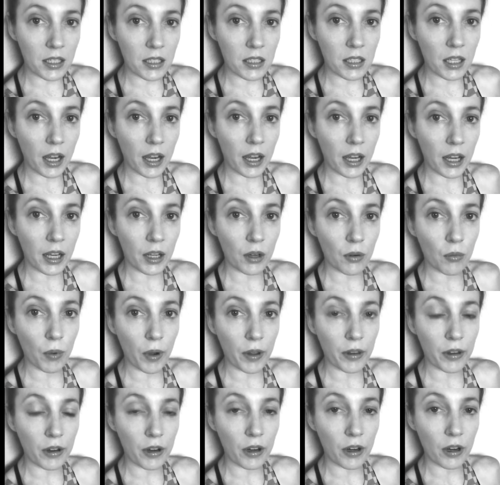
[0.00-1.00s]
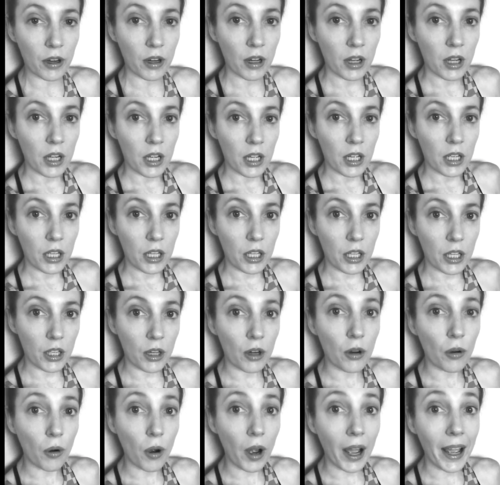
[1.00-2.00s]
decide whether,
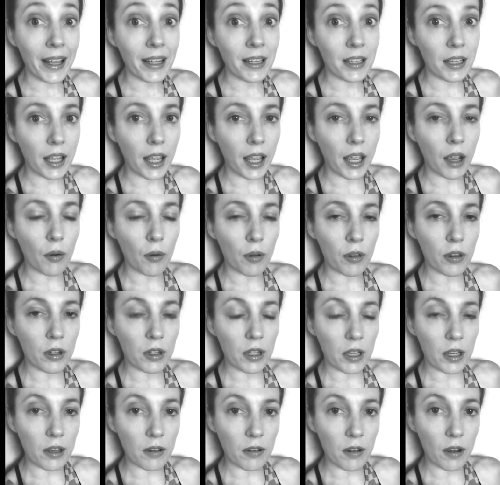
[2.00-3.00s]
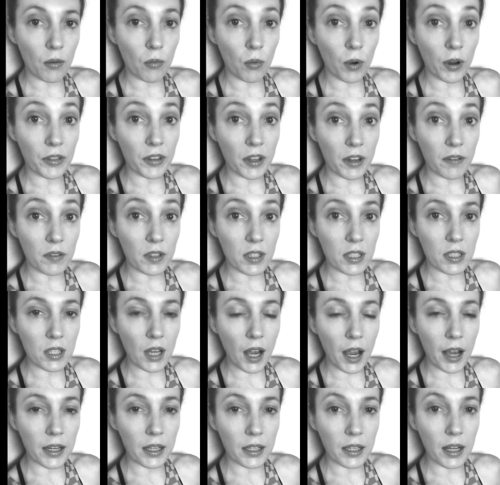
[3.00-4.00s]
you know, indicate whether what they've
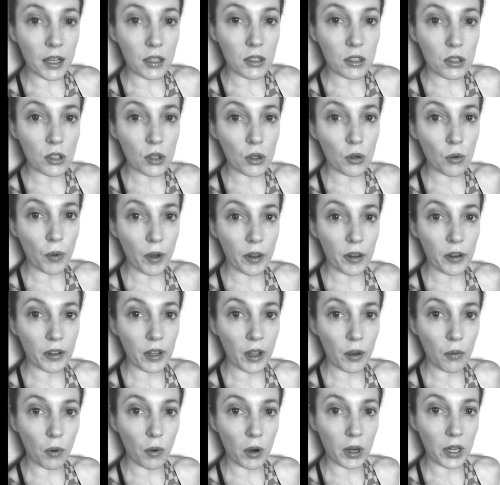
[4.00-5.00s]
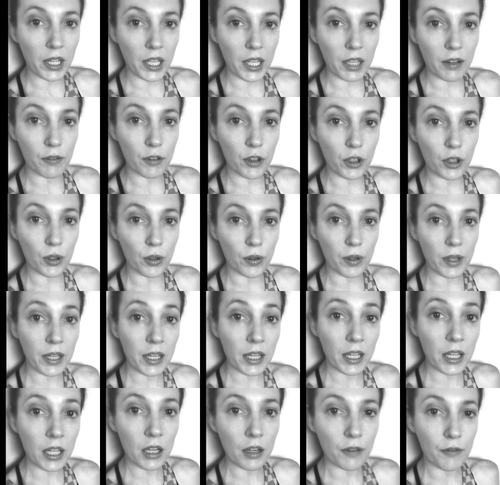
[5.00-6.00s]
decided as to whether they want to give you an
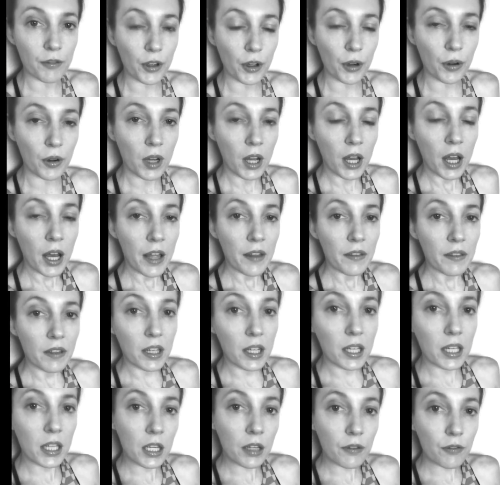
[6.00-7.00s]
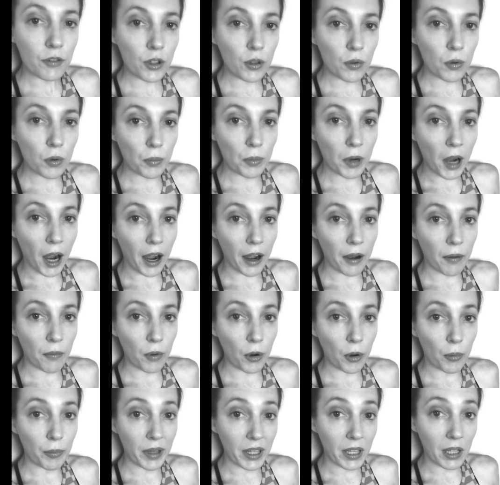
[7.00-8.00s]
interview. The interview
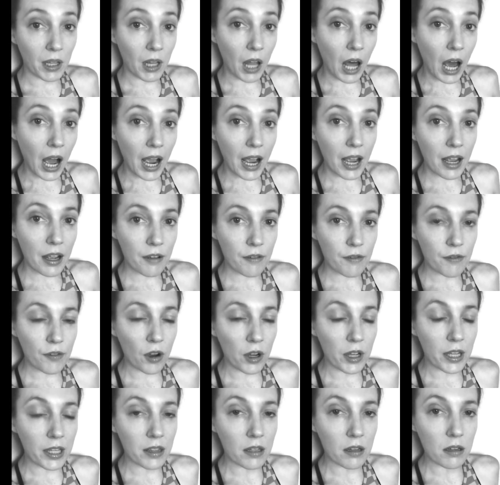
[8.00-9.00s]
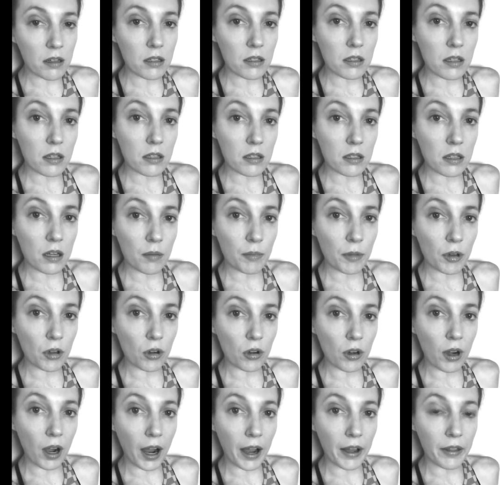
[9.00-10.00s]
will be live in their system.
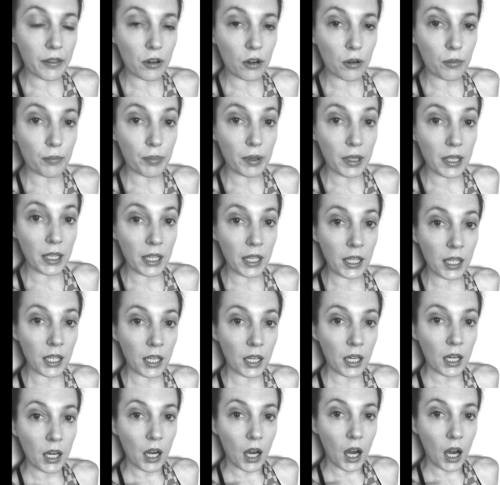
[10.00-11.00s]
It'll either be